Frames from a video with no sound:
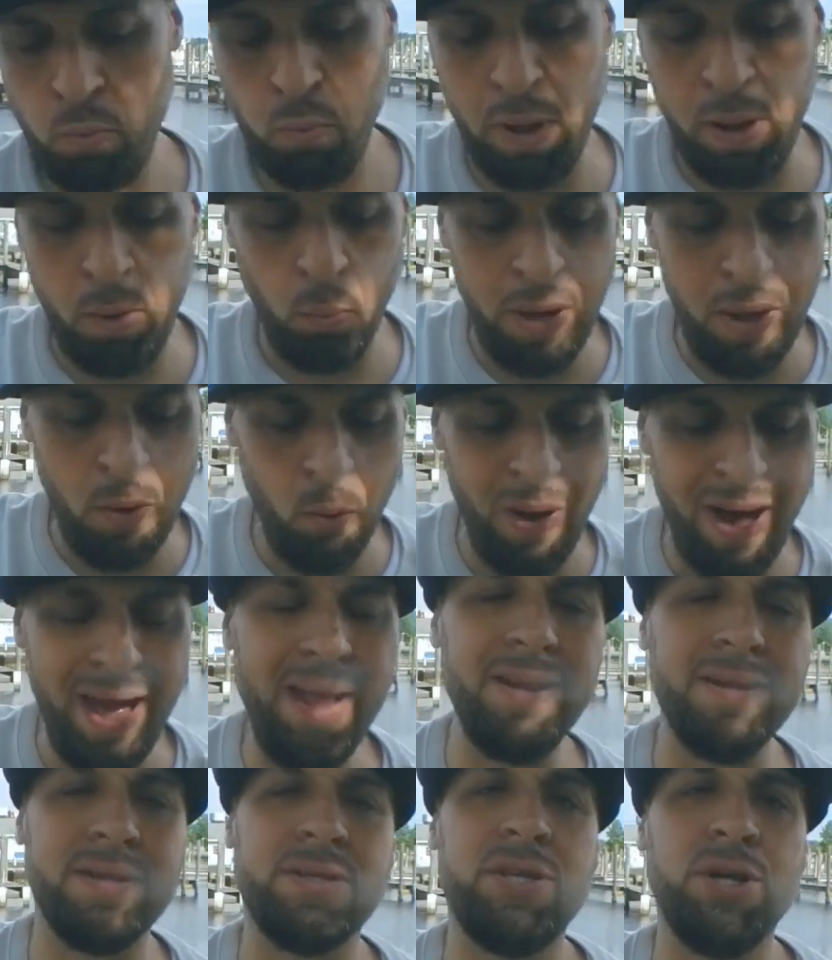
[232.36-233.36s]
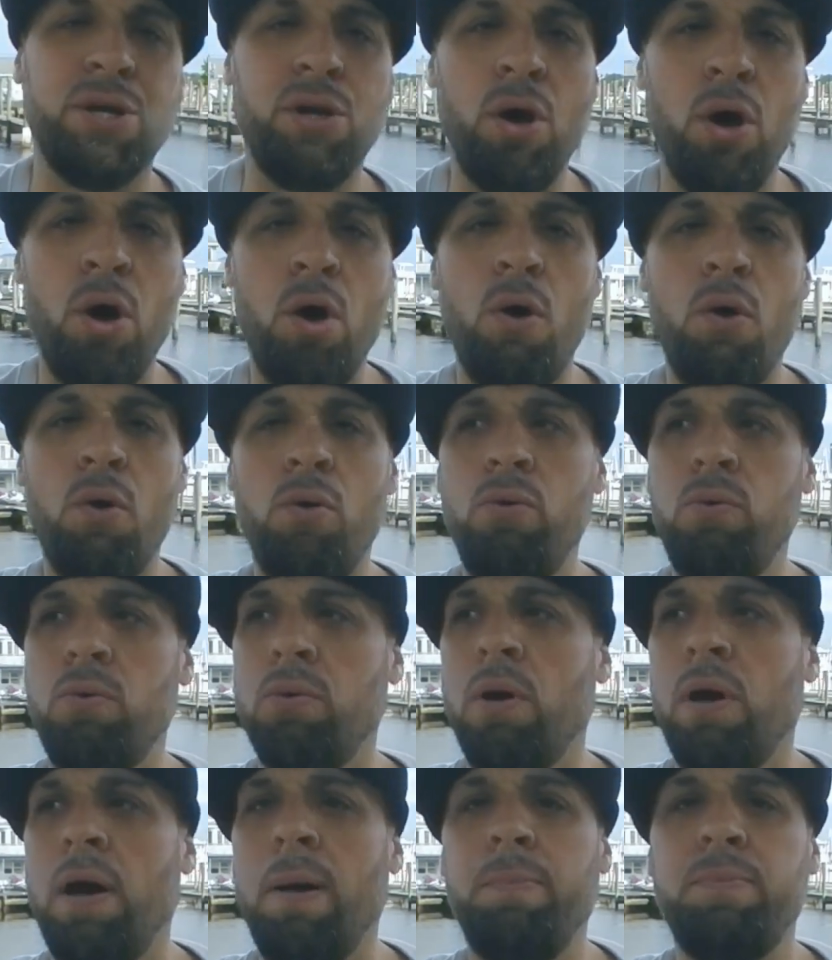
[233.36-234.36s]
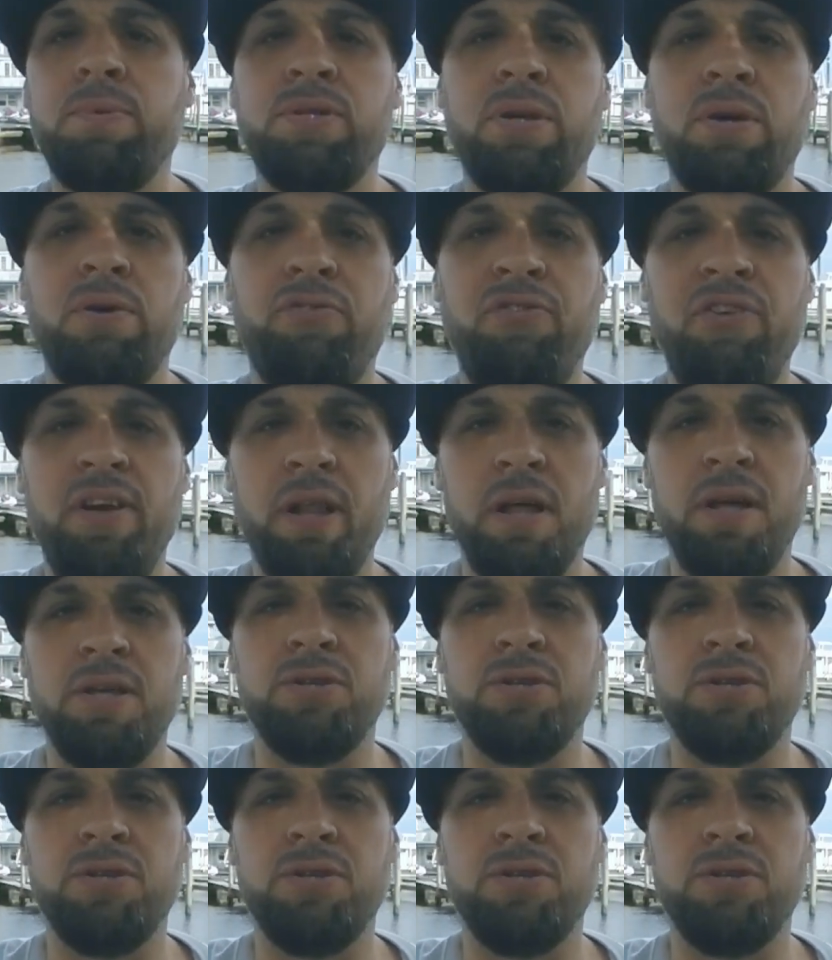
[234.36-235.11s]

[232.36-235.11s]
When we went to go up to Fila's